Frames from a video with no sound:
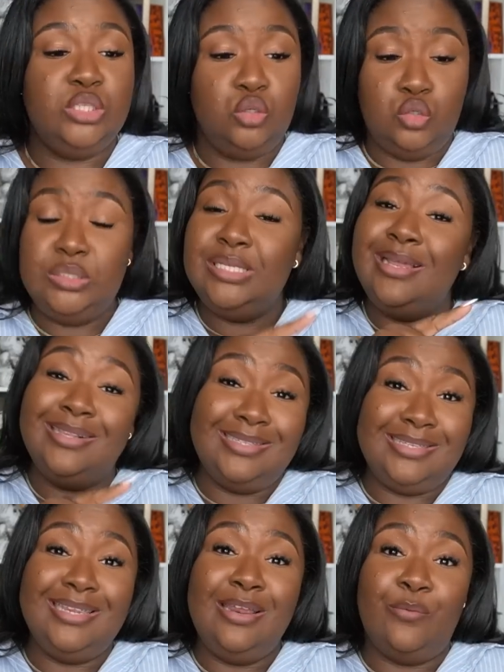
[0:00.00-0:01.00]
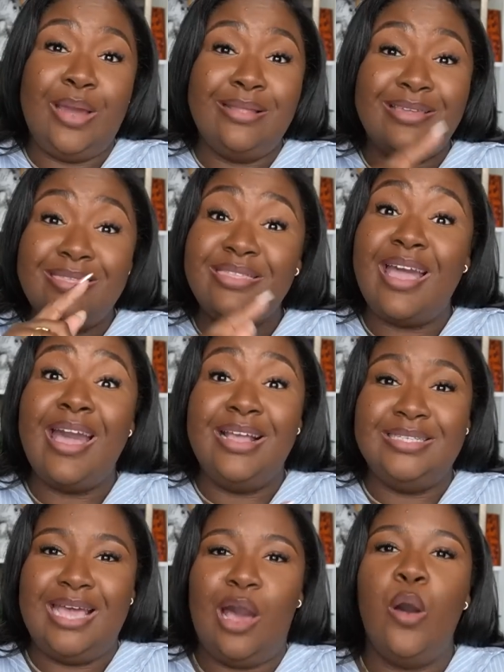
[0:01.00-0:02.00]
So you see that slit, right? That
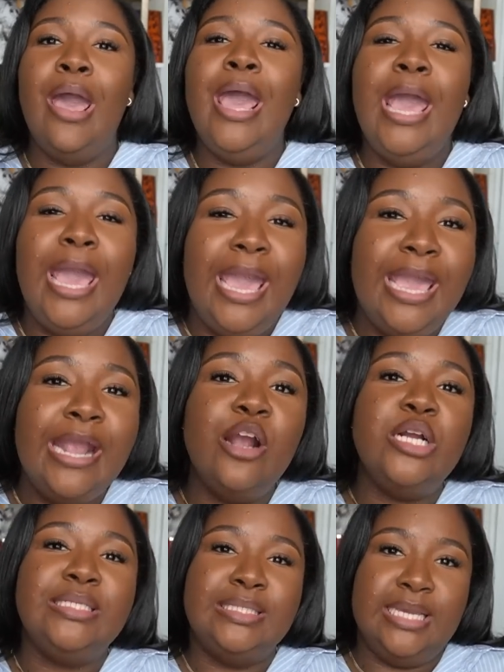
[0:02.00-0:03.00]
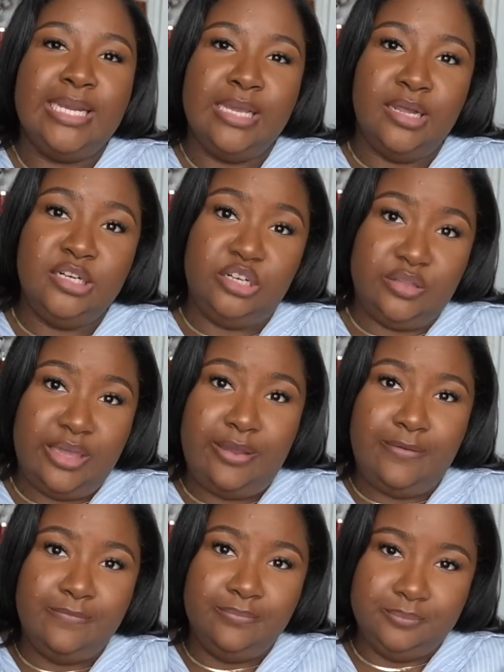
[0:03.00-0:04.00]
thigh is out, air is getting under there,